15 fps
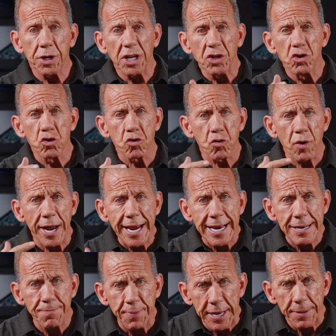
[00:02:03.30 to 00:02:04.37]
can
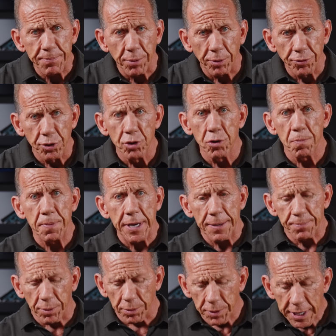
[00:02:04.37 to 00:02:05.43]
train people, new
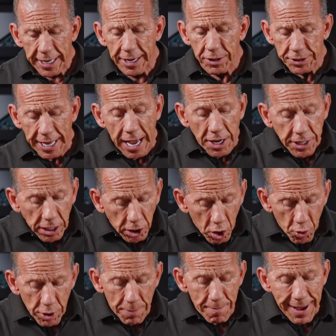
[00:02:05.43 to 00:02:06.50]
people. Here's how you
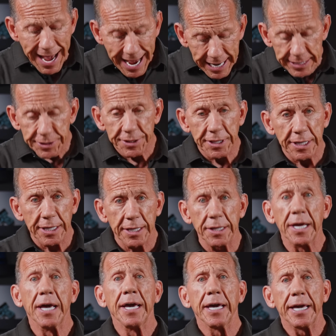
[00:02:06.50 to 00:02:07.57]
load a magazine.
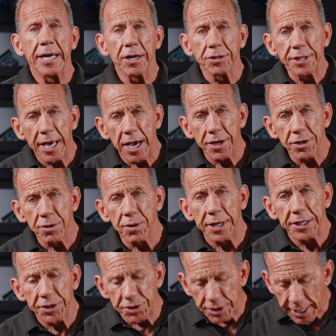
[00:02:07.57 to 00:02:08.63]
Here's how you
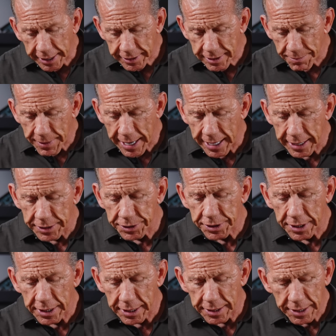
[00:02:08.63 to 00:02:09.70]
eject the
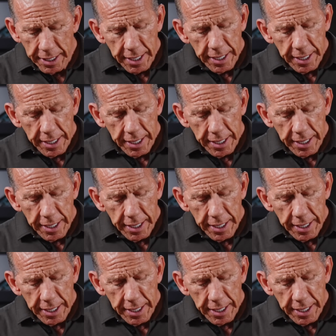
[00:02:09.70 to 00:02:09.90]
magazine.